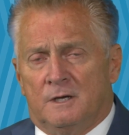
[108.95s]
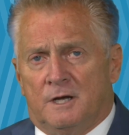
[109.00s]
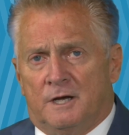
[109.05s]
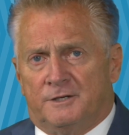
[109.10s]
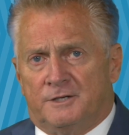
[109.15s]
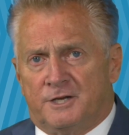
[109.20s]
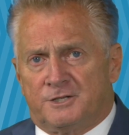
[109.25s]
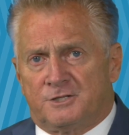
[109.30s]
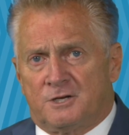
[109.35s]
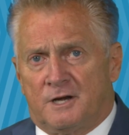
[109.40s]

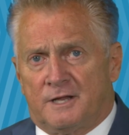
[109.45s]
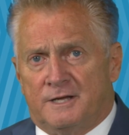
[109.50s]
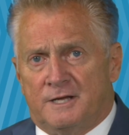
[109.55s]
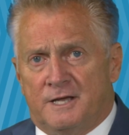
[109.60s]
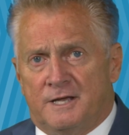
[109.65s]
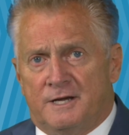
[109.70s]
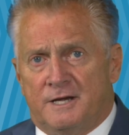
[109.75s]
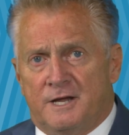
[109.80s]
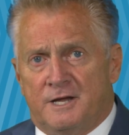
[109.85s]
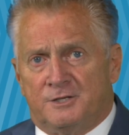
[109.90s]
Additionally,
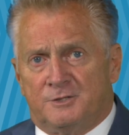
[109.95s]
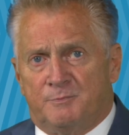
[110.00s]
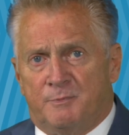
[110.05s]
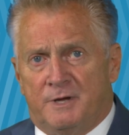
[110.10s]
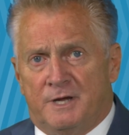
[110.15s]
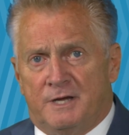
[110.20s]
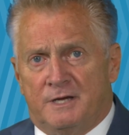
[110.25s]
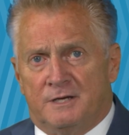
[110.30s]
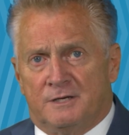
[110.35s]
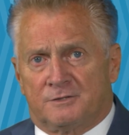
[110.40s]

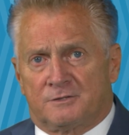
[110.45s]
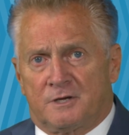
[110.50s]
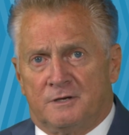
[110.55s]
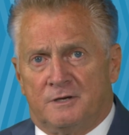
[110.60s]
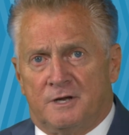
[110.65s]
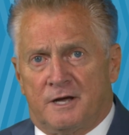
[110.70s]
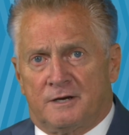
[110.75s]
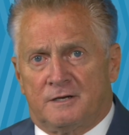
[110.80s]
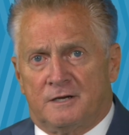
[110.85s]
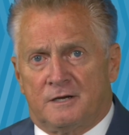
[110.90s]
NAHB is
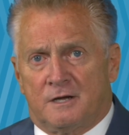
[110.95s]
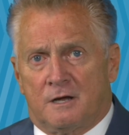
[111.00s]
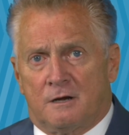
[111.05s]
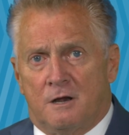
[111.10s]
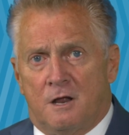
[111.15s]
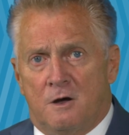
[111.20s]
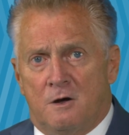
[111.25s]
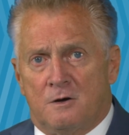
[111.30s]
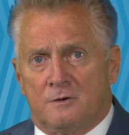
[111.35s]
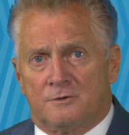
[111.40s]
conducting a
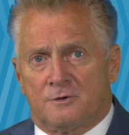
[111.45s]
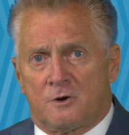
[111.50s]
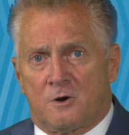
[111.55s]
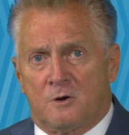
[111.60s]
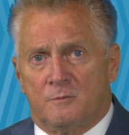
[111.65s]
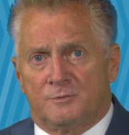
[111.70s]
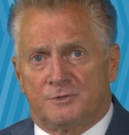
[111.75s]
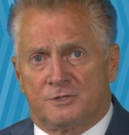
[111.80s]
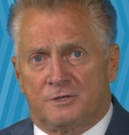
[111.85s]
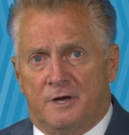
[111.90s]

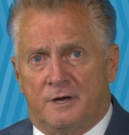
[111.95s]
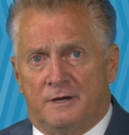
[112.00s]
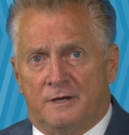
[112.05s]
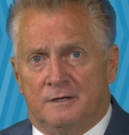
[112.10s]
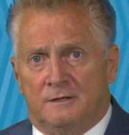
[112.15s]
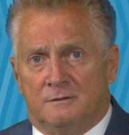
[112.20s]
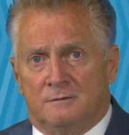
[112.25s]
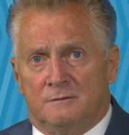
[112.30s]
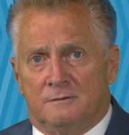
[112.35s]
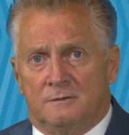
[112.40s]
long-term study